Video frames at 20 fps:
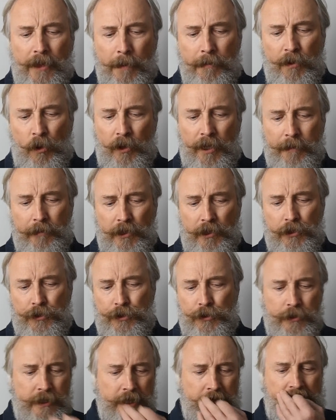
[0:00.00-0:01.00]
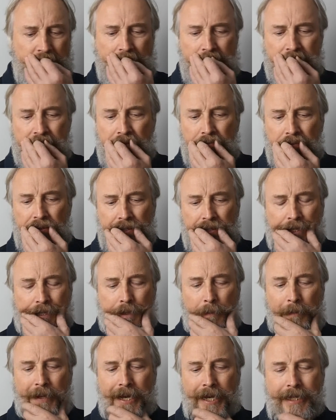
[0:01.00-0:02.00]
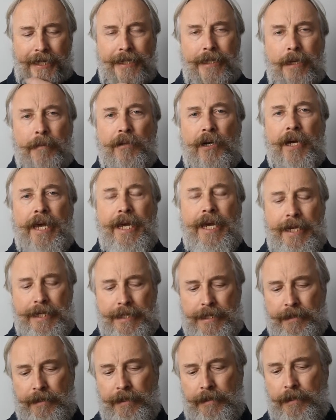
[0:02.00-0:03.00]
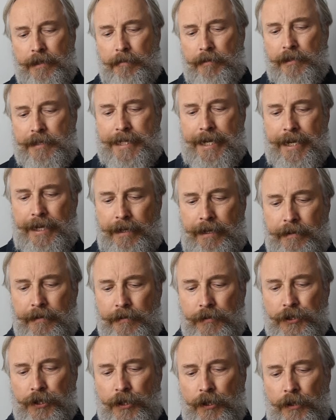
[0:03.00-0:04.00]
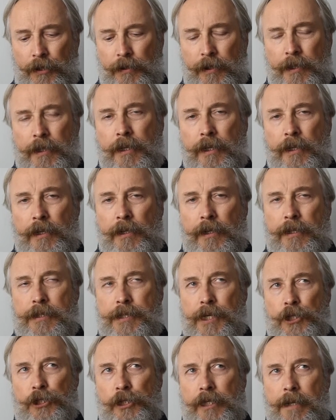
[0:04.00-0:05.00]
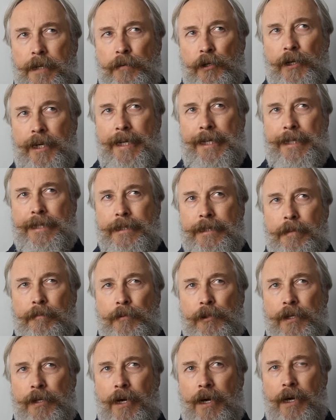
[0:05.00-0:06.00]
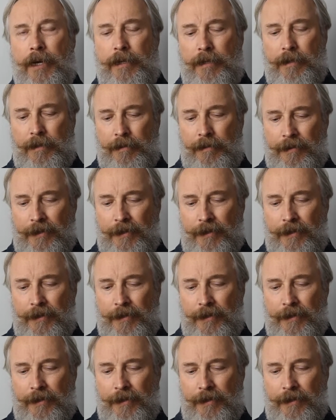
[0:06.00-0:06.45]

But what I'm going to do today is I'm going to combine number 8 and number 10. So it's actually number 8 and number 9.